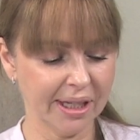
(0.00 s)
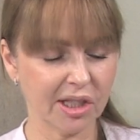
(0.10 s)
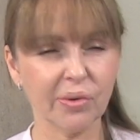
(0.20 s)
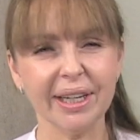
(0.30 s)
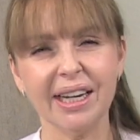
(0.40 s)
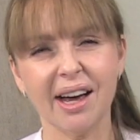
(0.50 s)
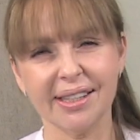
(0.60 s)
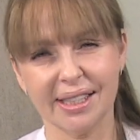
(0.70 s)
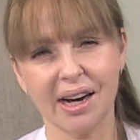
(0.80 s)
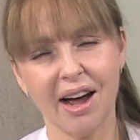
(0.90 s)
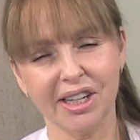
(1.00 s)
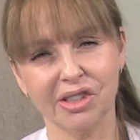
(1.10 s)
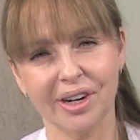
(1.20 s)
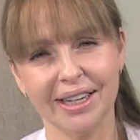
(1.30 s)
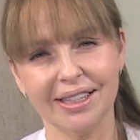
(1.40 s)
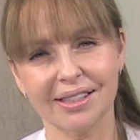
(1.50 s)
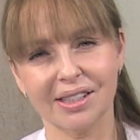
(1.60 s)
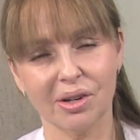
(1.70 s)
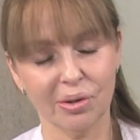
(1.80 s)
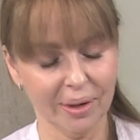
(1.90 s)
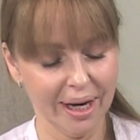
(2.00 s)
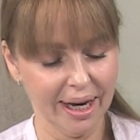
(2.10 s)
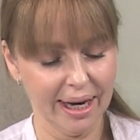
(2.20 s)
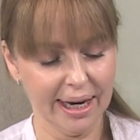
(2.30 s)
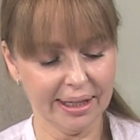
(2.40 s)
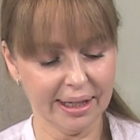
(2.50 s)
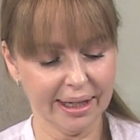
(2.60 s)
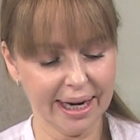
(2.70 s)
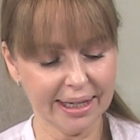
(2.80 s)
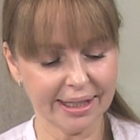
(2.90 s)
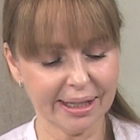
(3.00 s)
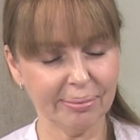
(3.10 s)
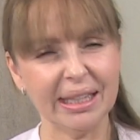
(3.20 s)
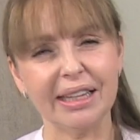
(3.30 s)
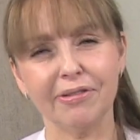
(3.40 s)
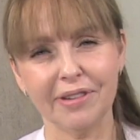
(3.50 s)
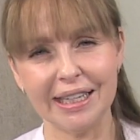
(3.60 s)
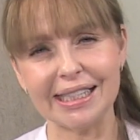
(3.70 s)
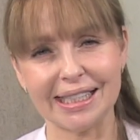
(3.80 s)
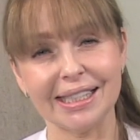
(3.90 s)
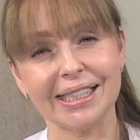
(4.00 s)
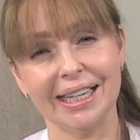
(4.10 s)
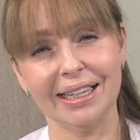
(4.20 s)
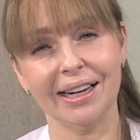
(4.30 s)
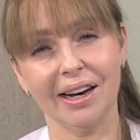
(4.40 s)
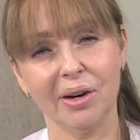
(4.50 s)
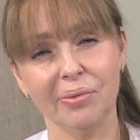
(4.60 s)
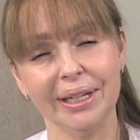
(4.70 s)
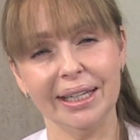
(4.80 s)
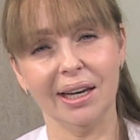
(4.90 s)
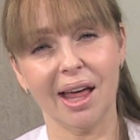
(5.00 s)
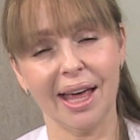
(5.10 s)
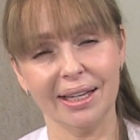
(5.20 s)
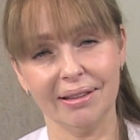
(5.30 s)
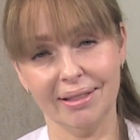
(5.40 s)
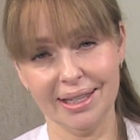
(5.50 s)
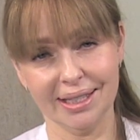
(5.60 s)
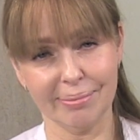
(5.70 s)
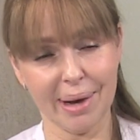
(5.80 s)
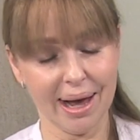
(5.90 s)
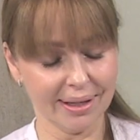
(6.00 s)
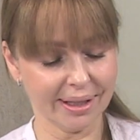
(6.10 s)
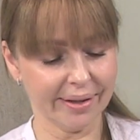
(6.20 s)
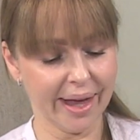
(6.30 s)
It's really nice and hydrating. So it again is something that feeds the skin, and I really like these masks.